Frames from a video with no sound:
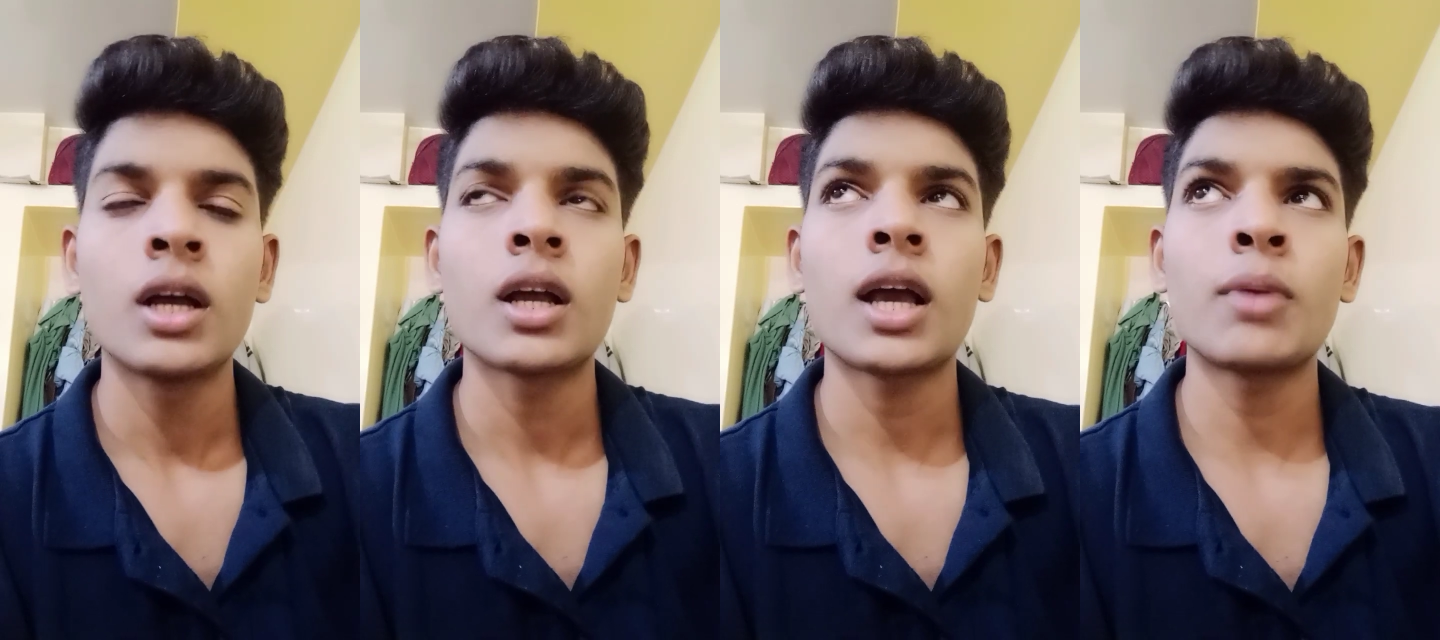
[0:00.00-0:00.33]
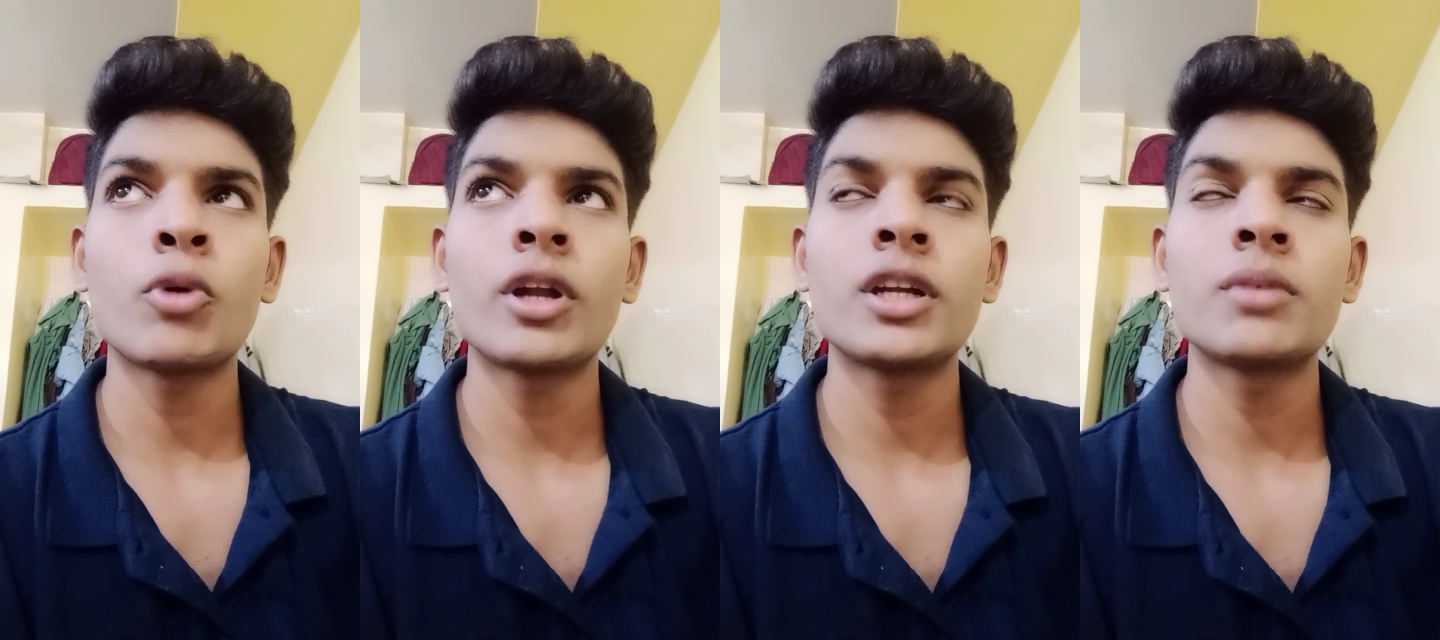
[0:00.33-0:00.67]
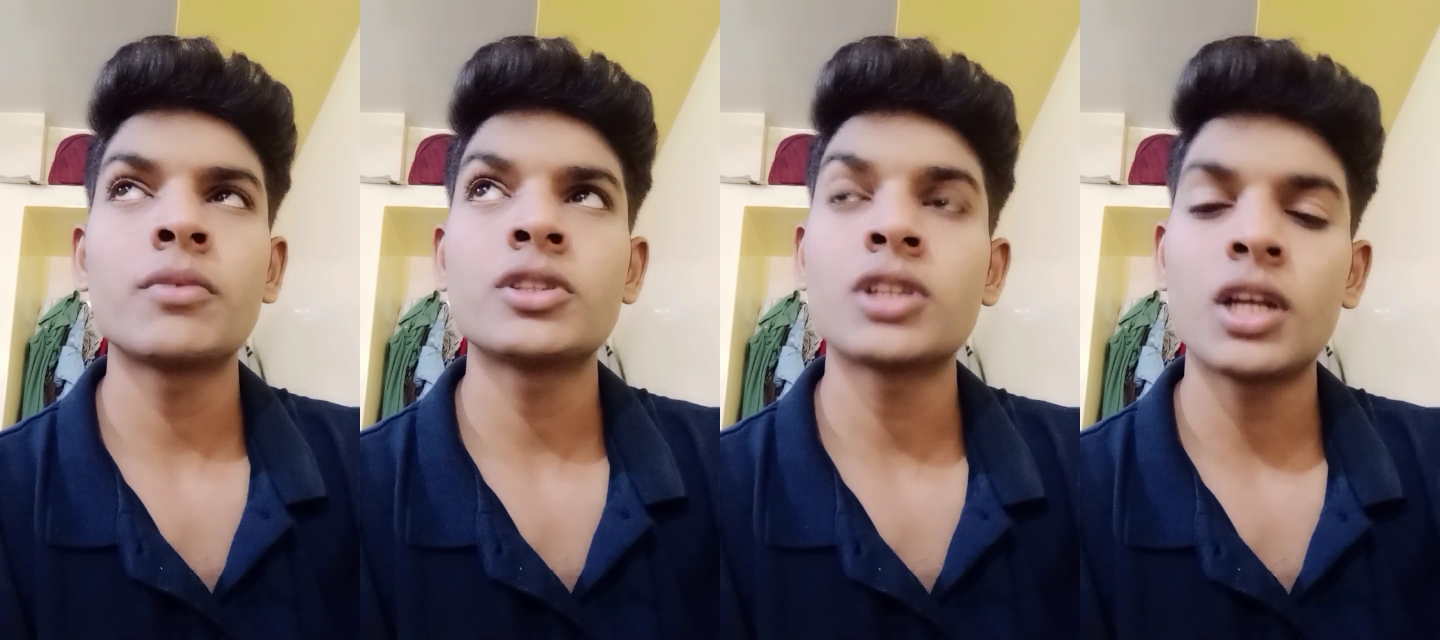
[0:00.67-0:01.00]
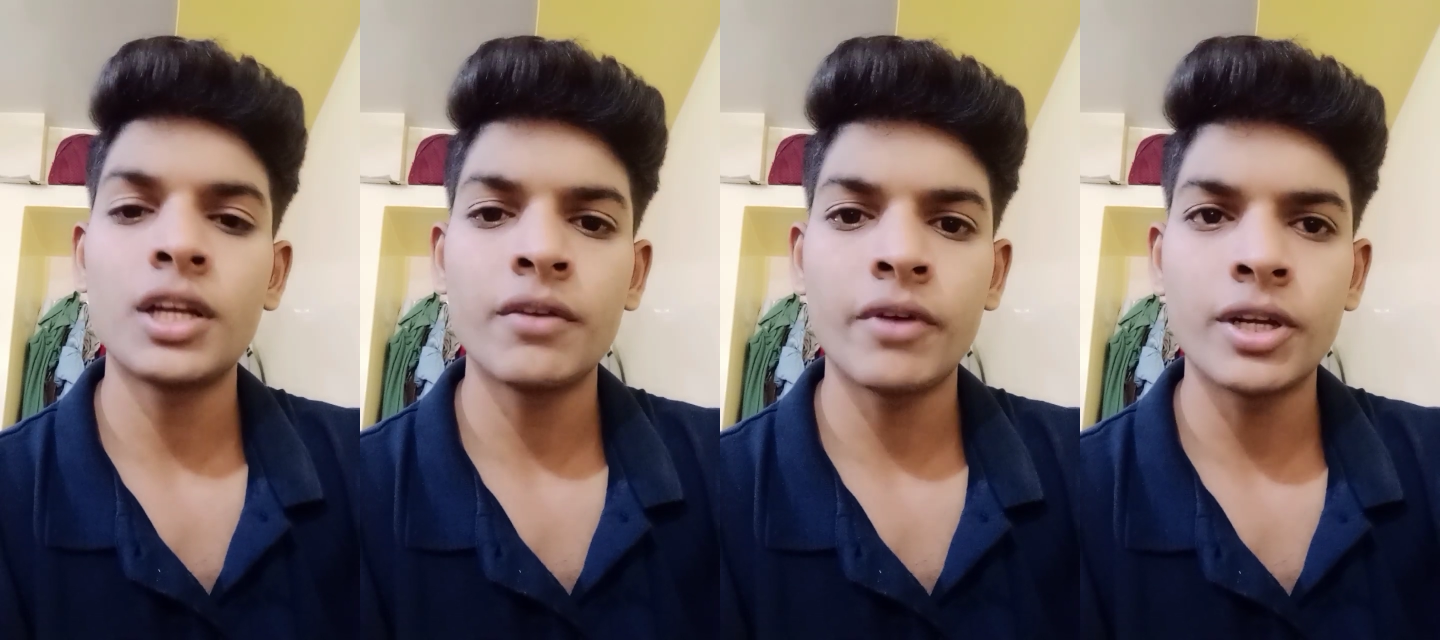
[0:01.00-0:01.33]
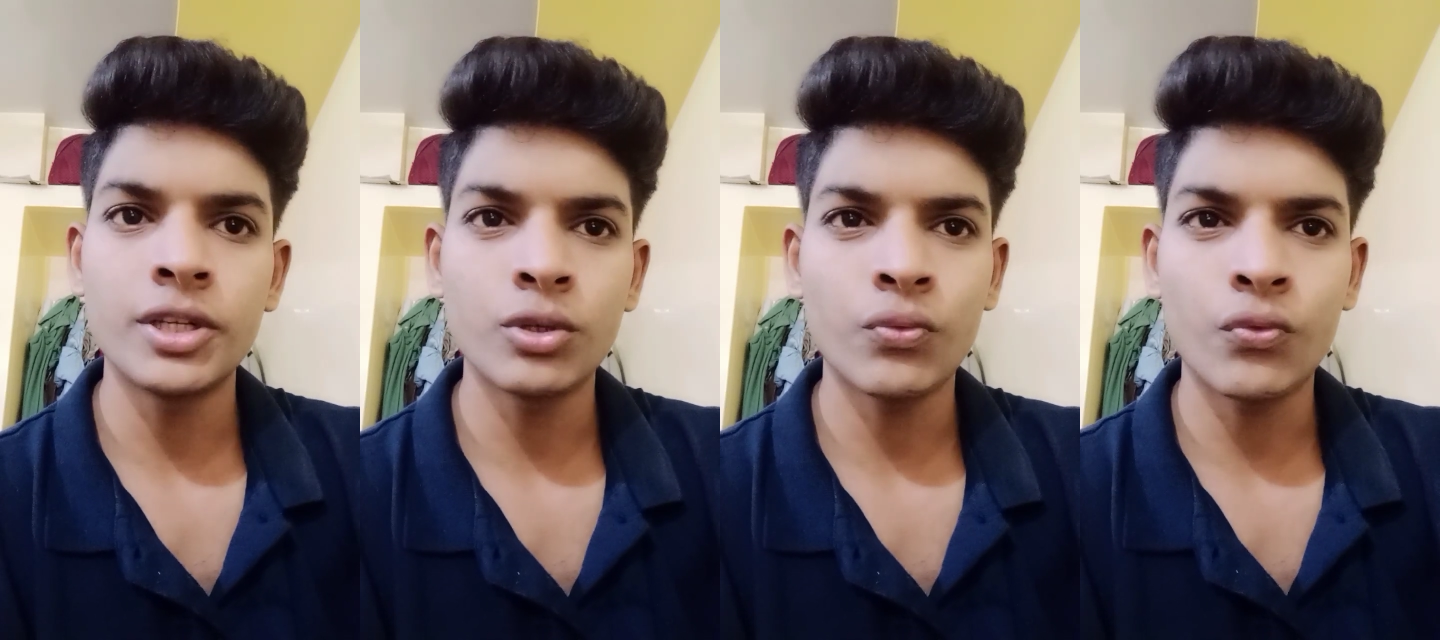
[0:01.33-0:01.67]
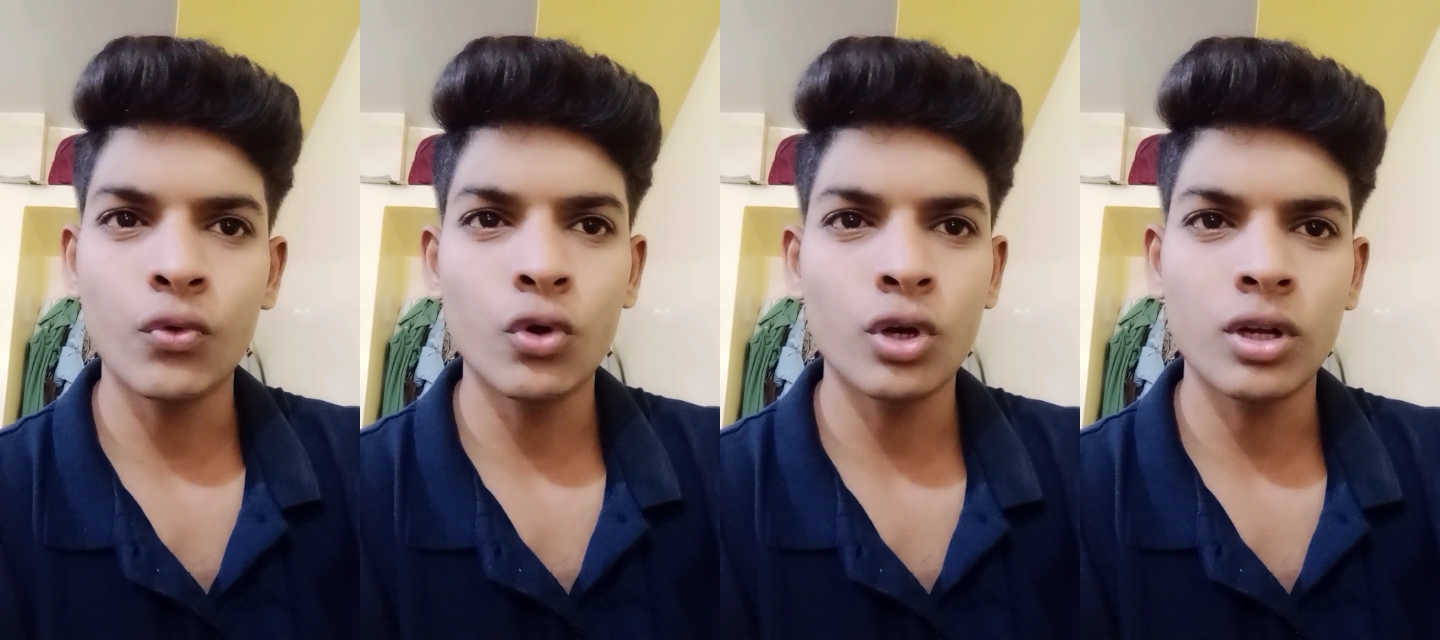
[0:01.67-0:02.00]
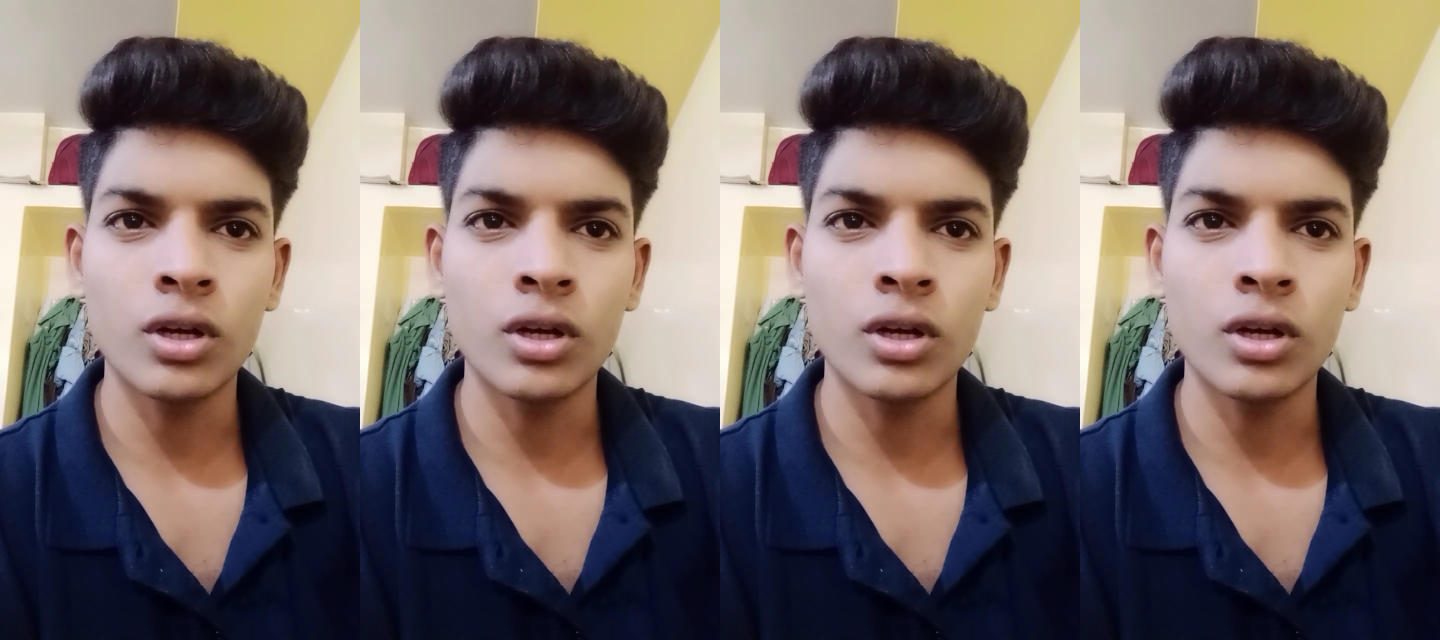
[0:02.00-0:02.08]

Carbohydrate majorly divided into four